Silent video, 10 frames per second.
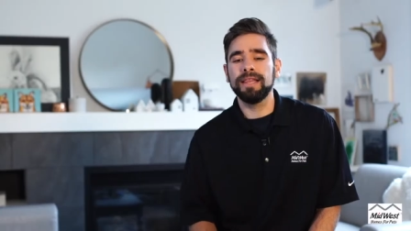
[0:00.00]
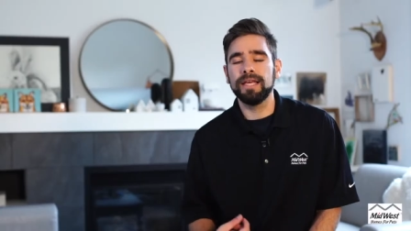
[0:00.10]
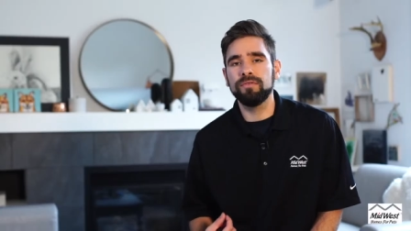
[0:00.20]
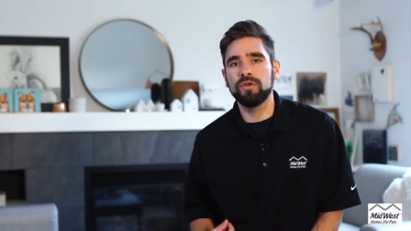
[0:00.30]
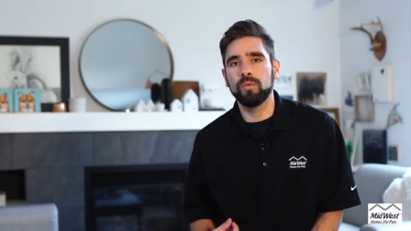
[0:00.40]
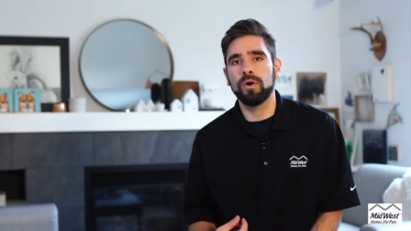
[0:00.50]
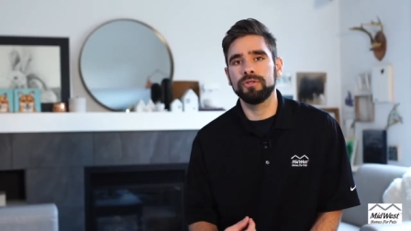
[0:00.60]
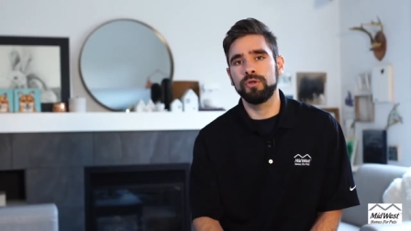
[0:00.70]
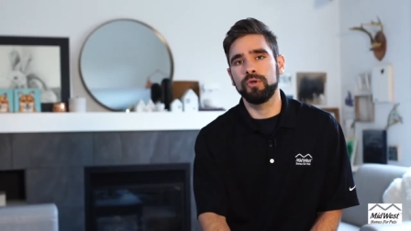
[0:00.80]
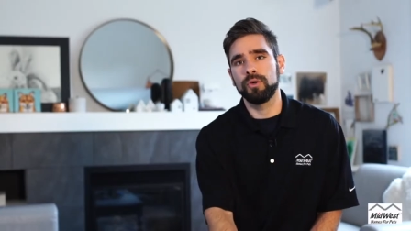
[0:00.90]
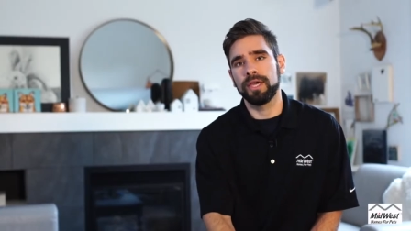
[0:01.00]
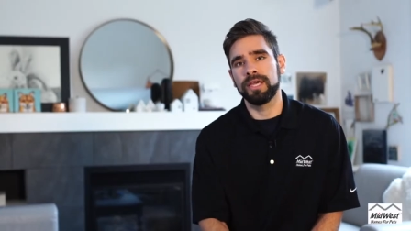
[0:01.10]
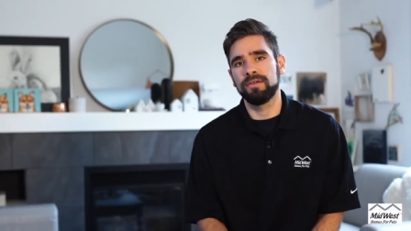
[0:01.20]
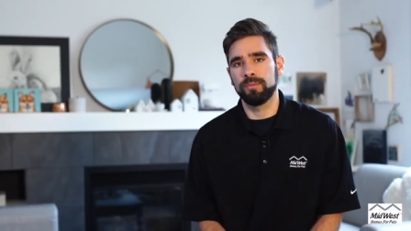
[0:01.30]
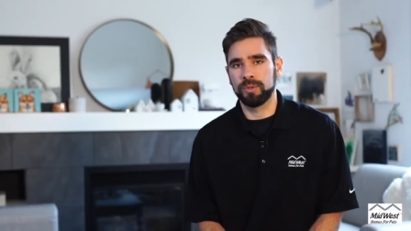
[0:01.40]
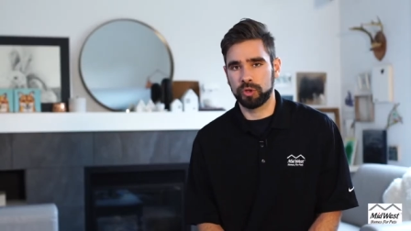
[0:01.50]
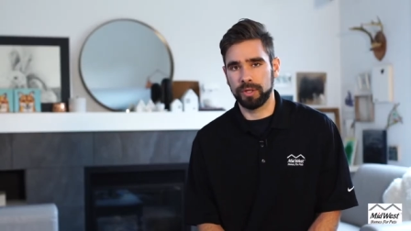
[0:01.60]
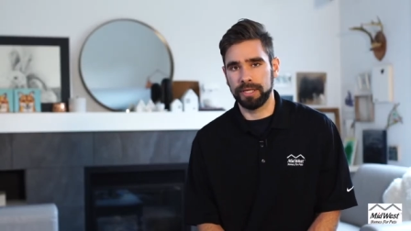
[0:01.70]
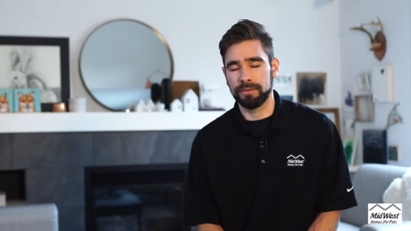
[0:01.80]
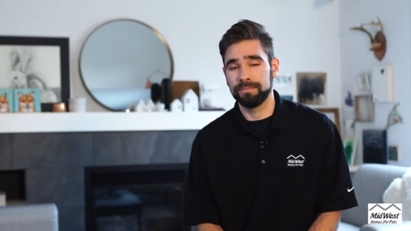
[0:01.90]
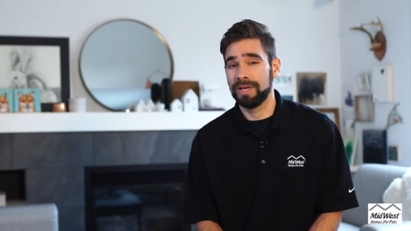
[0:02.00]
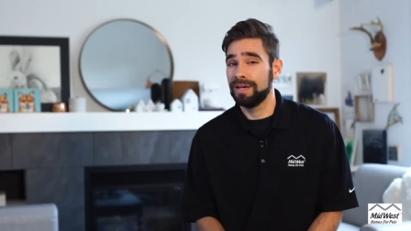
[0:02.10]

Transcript: and then if you want to, you can give them a treat.